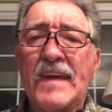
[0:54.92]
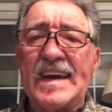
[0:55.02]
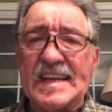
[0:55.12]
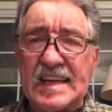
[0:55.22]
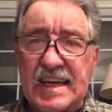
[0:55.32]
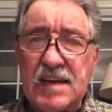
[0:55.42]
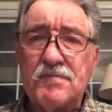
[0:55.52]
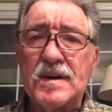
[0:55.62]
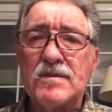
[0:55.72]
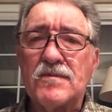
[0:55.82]
in
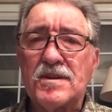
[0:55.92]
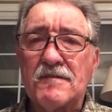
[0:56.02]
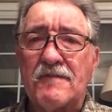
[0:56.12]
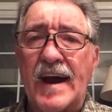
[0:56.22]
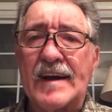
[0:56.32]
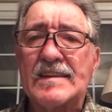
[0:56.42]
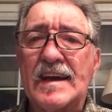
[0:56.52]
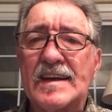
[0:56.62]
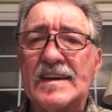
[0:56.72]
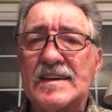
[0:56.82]
keeping with the fact
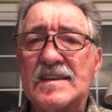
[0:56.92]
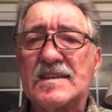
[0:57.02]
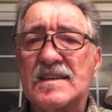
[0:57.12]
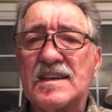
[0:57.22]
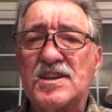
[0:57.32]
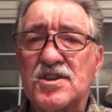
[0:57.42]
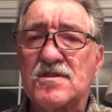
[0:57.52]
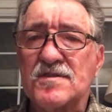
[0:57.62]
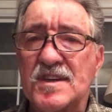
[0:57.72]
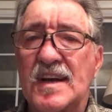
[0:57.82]
that it is
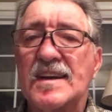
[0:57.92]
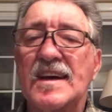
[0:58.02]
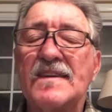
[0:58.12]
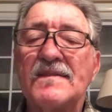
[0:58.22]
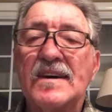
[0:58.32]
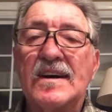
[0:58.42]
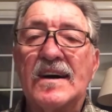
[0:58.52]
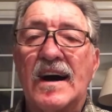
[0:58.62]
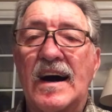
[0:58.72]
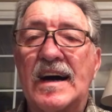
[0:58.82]
Easter Sunday,
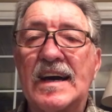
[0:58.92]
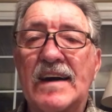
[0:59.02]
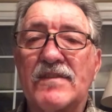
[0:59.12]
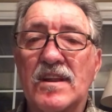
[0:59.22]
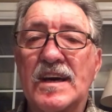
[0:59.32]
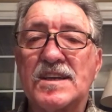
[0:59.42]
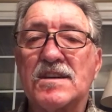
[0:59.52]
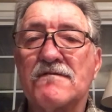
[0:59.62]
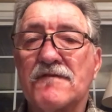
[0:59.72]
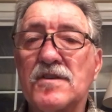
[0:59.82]
I have a
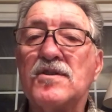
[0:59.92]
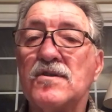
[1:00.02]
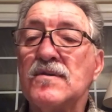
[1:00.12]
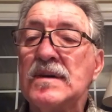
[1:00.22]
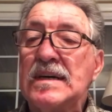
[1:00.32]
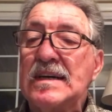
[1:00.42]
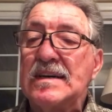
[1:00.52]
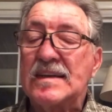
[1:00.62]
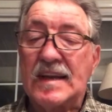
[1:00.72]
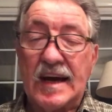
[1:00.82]
lesson for you
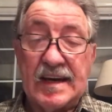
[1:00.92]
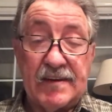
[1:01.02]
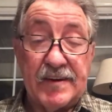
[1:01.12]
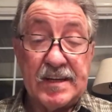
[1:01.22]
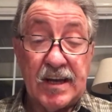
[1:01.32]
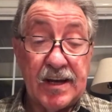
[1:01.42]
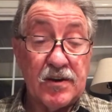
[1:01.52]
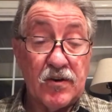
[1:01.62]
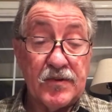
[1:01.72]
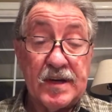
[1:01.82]
that I have
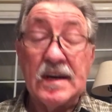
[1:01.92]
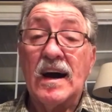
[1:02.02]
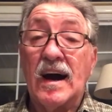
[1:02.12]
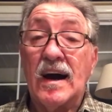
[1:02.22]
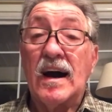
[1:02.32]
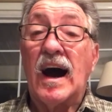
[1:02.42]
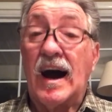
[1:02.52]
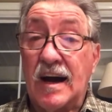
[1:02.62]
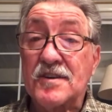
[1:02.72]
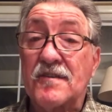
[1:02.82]
entitled
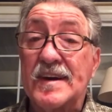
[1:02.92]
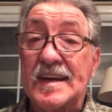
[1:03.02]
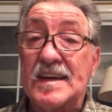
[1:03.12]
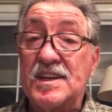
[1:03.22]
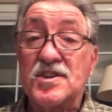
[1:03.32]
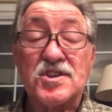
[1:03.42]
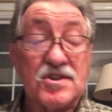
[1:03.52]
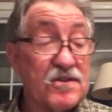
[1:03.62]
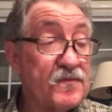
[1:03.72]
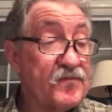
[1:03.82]
Honoring
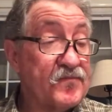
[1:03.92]
Easter.